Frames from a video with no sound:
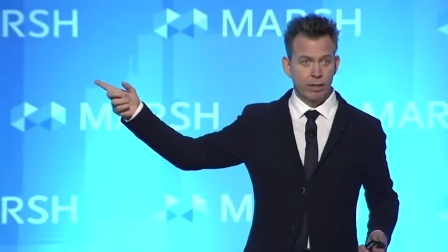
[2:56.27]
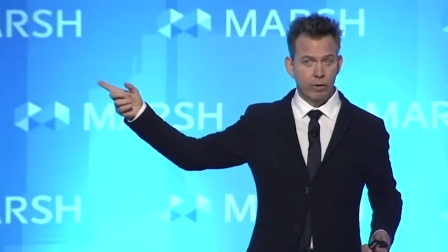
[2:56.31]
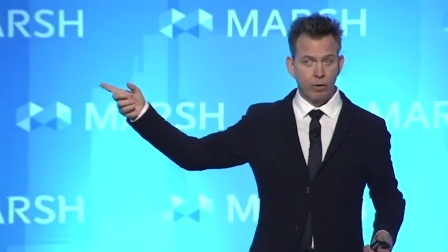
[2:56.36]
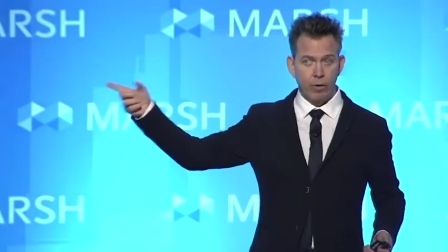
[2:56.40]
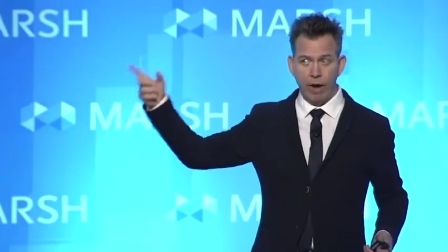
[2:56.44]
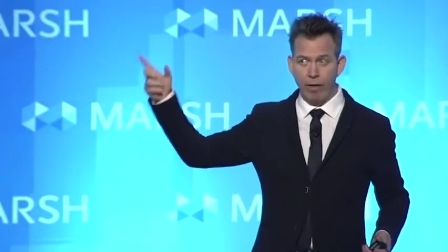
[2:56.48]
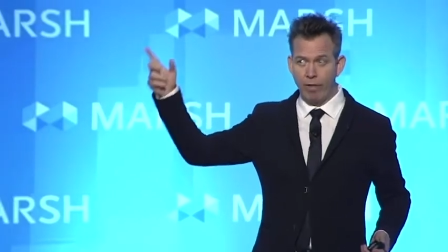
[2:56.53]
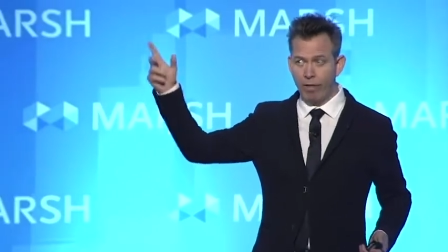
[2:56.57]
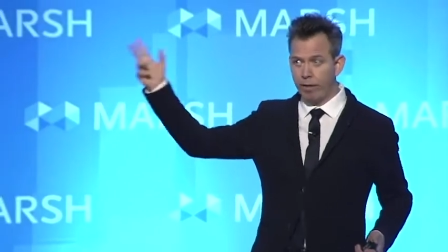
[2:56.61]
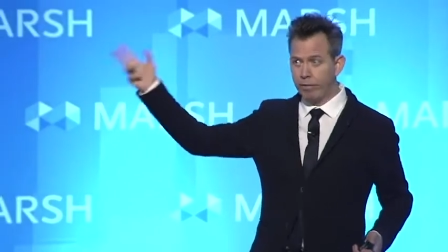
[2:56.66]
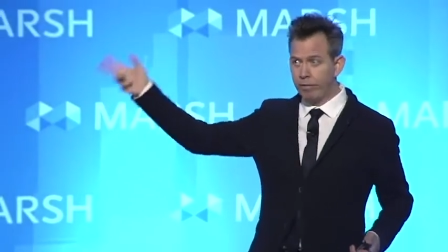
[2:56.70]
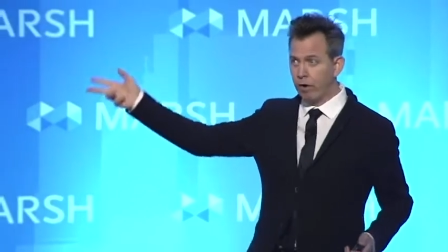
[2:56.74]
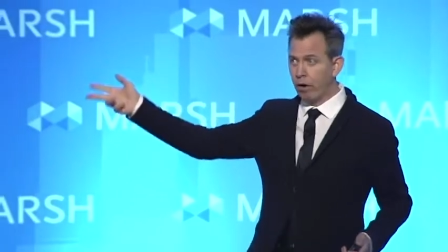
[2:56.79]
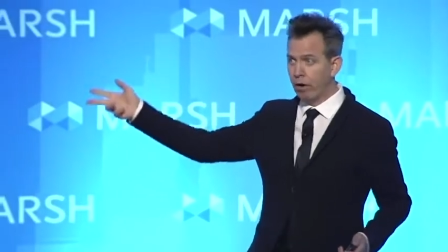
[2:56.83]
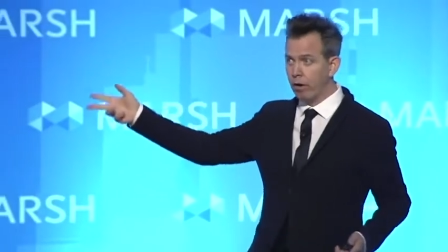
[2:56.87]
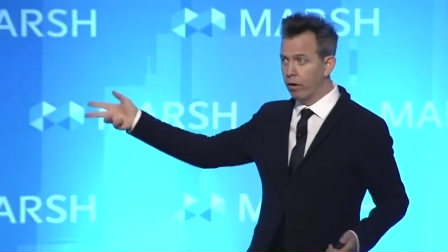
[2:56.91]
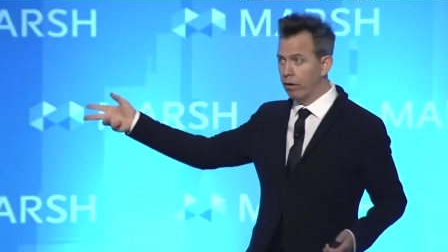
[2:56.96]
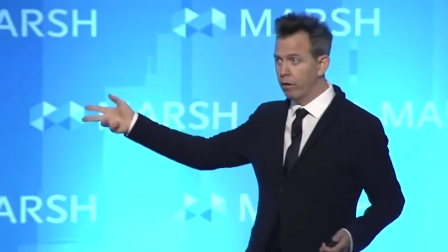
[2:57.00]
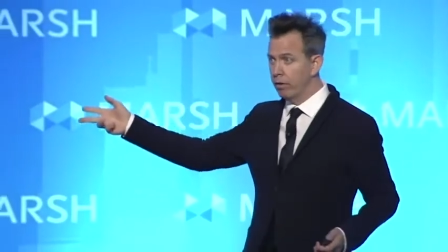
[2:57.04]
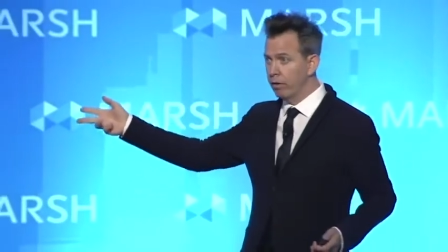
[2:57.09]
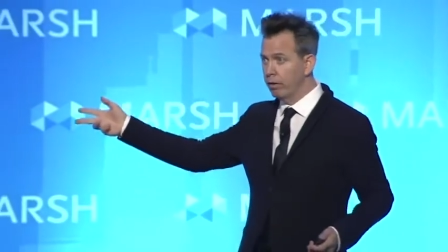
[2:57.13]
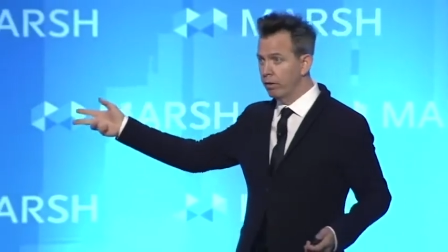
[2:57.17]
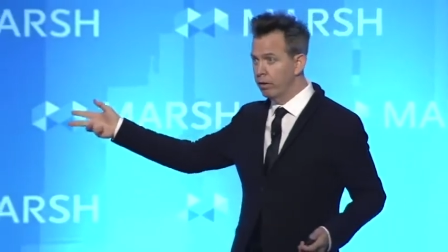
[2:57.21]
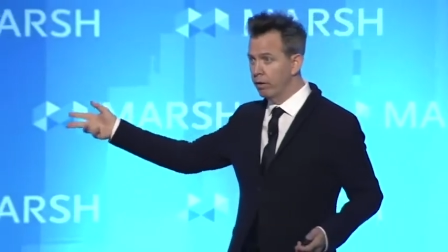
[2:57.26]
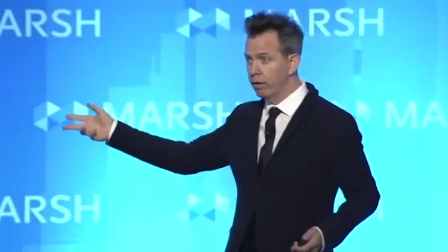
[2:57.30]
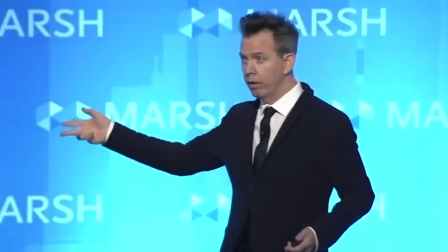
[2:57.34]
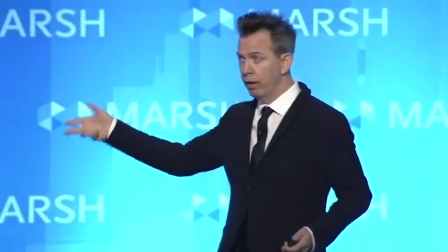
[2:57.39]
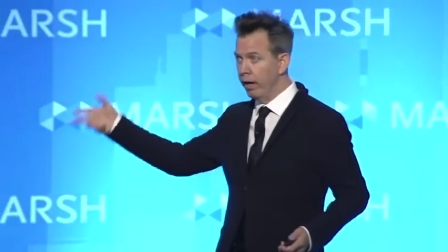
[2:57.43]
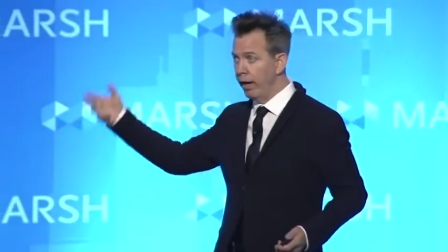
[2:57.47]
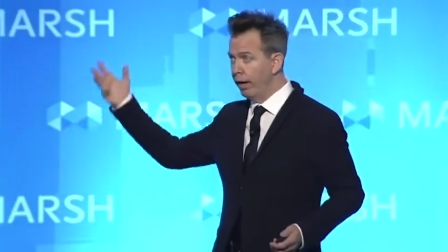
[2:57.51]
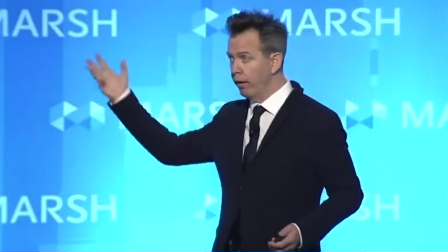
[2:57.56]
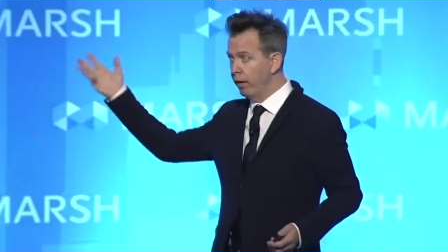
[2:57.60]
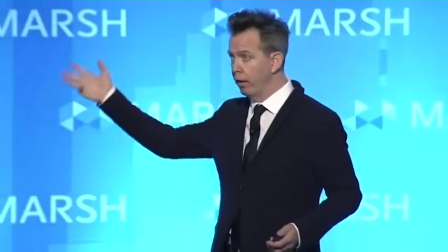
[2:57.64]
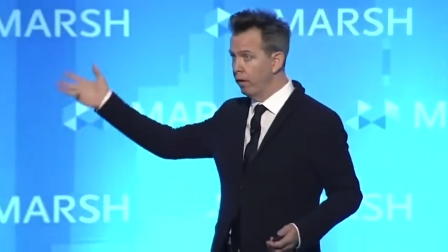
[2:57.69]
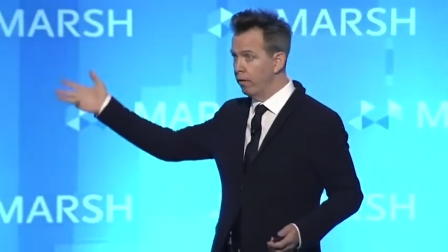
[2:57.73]
Grand Theft Auto,
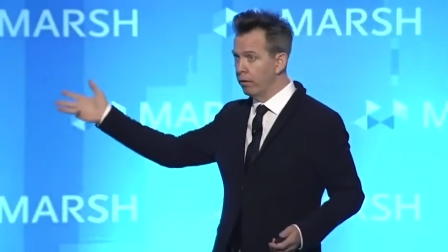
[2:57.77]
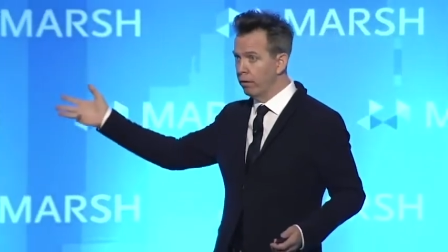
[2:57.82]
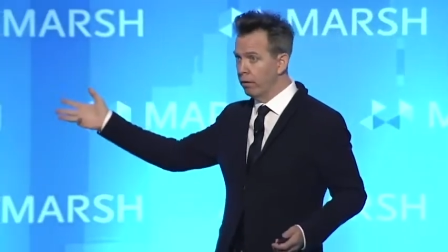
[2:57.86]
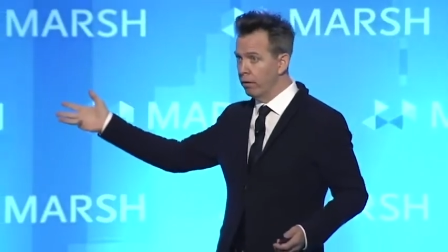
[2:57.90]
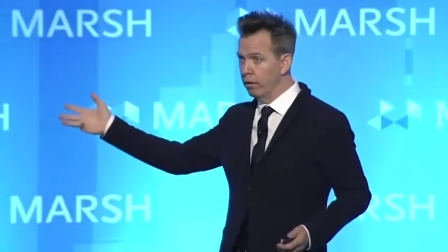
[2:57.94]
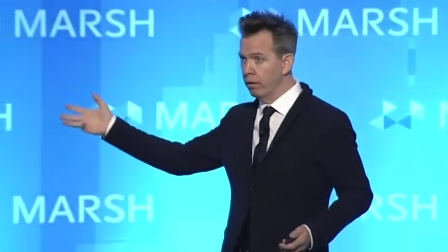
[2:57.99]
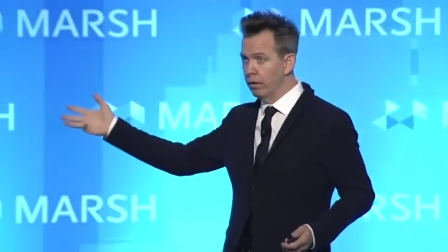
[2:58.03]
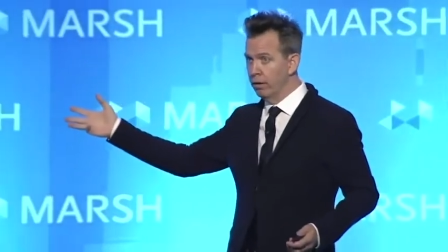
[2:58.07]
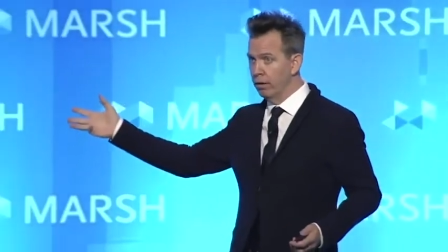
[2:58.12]
Halo.